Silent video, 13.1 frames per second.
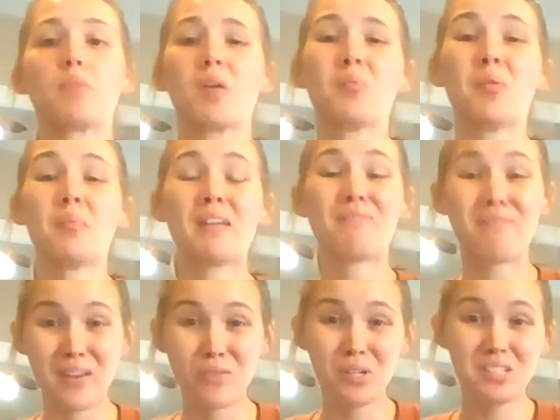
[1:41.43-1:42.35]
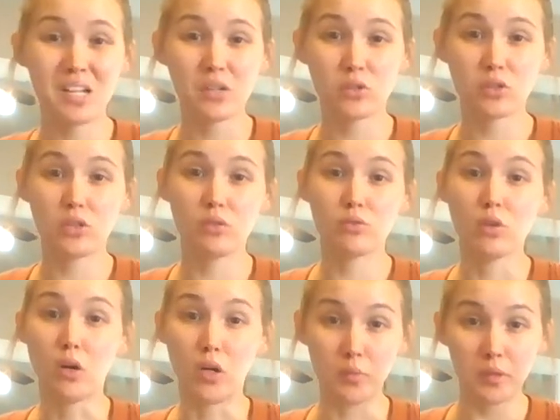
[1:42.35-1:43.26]
But my favorite is actually to use
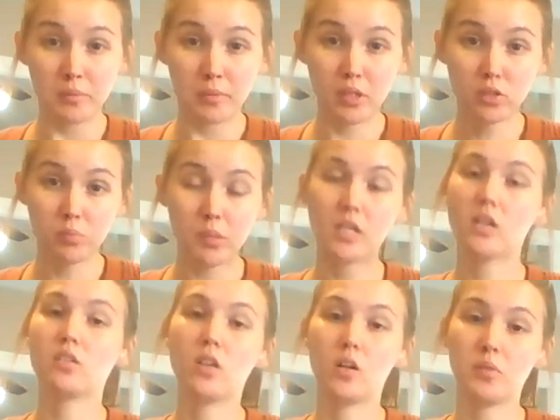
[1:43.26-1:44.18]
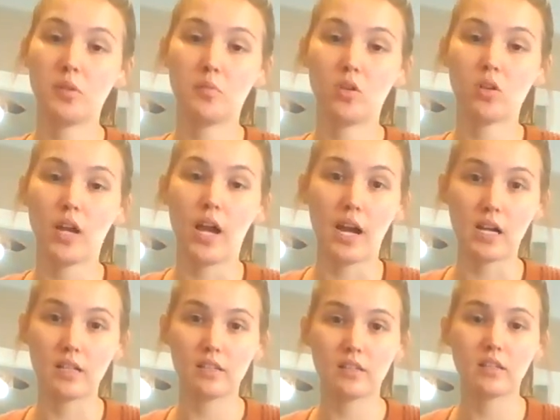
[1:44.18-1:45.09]
almond milk because almond milk
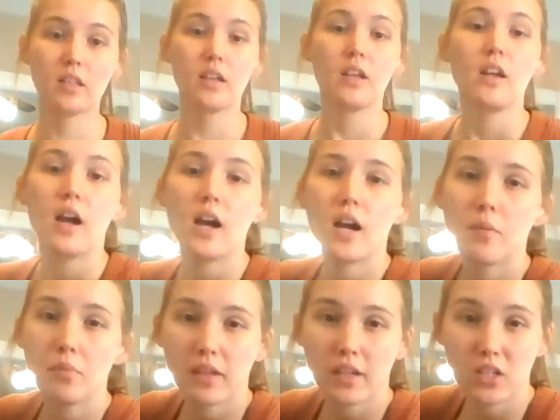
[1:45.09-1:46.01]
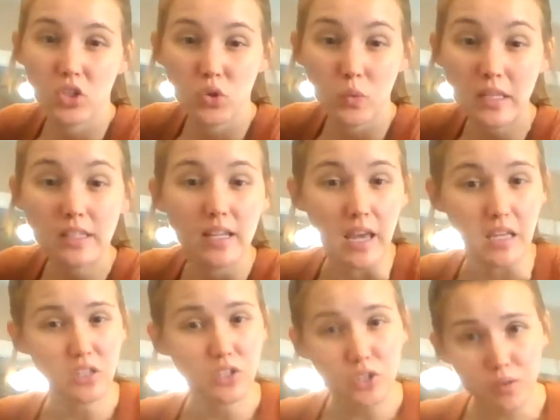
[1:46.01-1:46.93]
has like a sweet
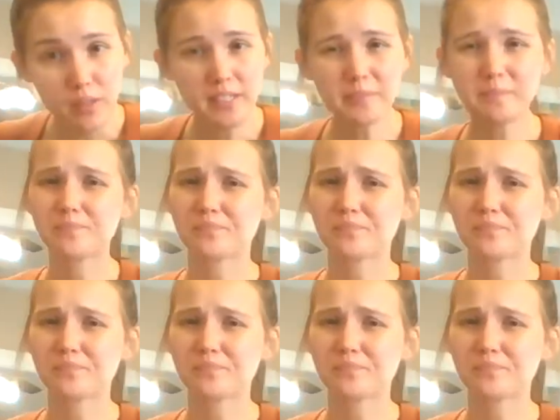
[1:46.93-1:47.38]
taste to it.